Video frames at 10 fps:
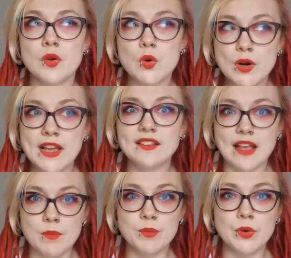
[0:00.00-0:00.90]
good
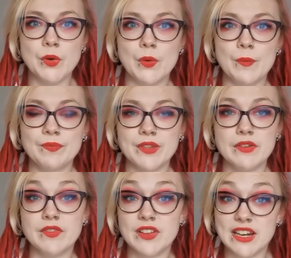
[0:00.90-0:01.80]
example
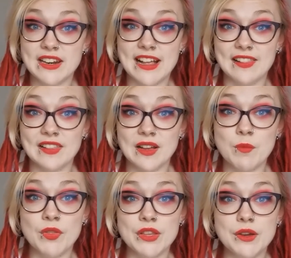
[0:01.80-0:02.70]
of a villanelle and
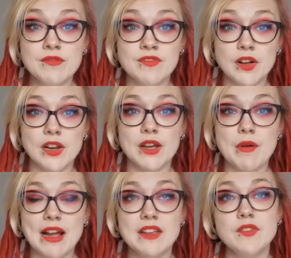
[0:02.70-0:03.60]
one that you can
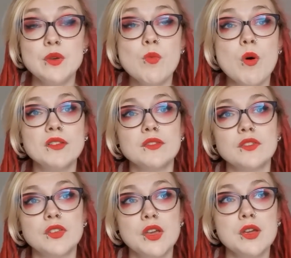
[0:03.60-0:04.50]
follow. And if you want
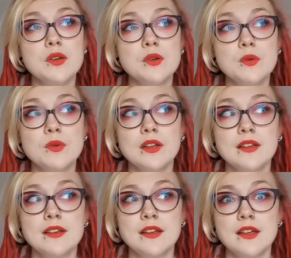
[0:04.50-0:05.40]
to
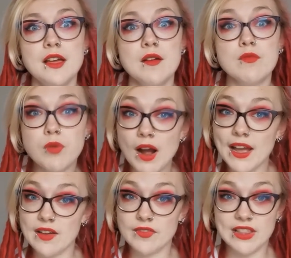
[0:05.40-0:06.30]

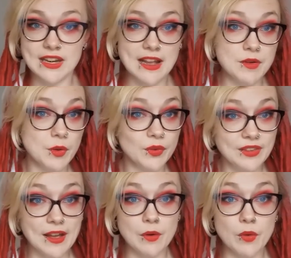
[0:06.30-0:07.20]
write a villanelle
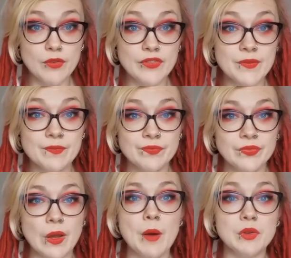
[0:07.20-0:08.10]
yourself,
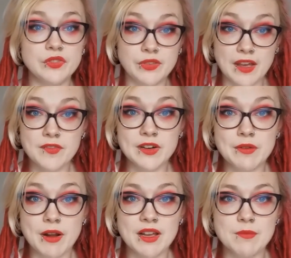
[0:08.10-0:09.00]
I would definitely
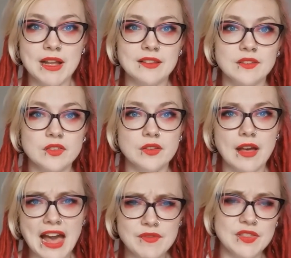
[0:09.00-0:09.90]
recommend
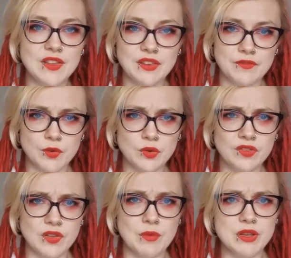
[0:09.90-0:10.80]
having this in front
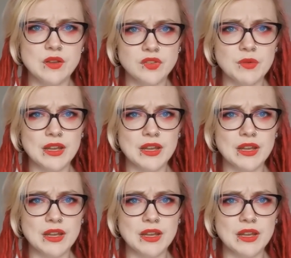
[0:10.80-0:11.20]
of you when you do